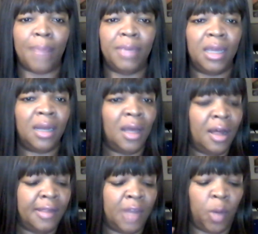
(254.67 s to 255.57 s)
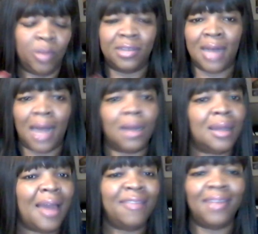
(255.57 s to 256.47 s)
I mean, there was
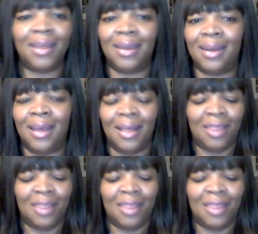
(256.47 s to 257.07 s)
9/11,